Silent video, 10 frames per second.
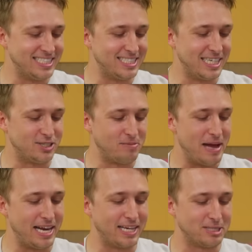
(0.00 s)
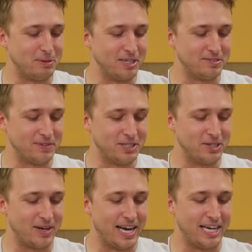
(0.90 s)
this is a traumatic experience for
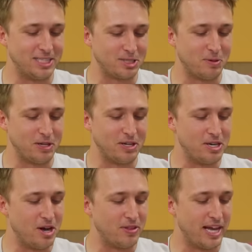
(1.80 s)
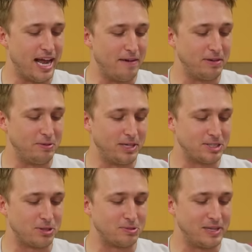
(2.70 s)
you, and I just want you to know that every
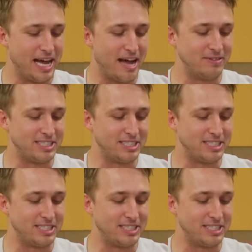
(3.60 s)
resource we have